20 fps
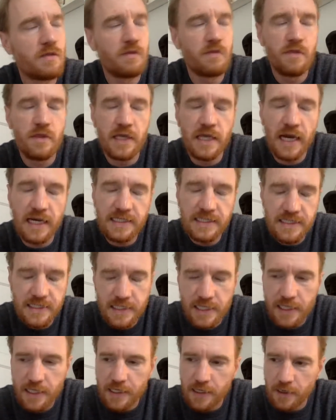the
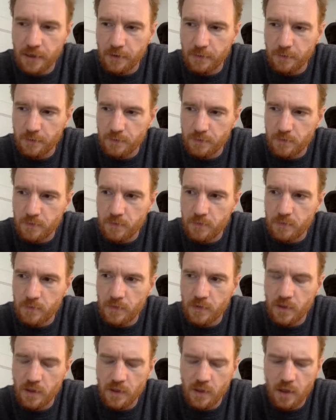idea
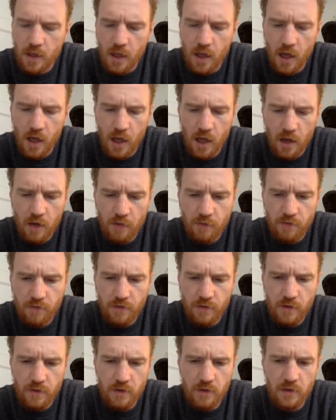of
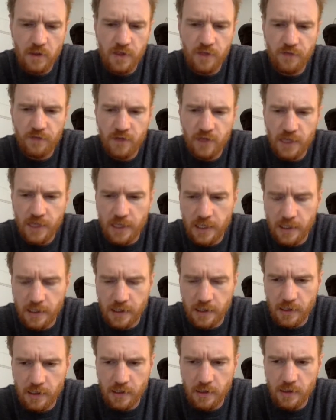living
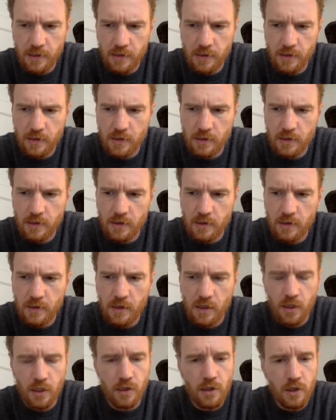in
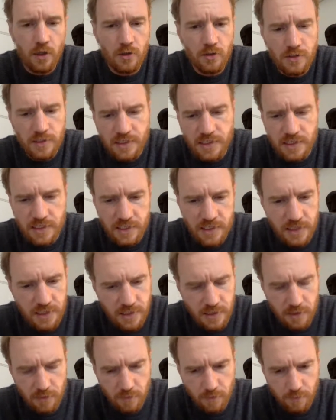a closed
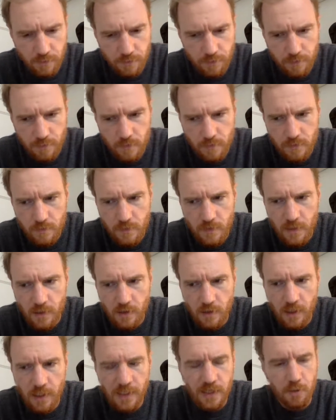system
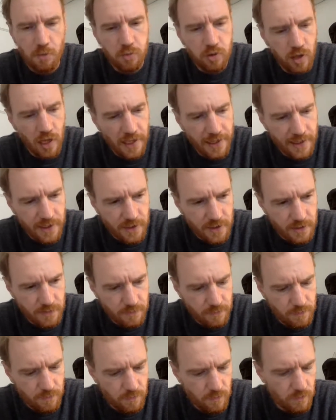like the planet,
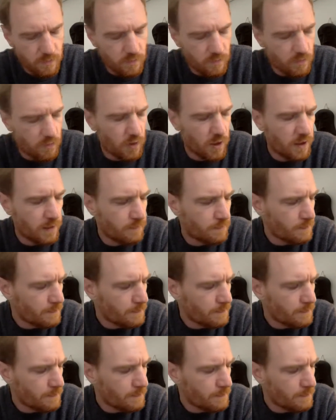right?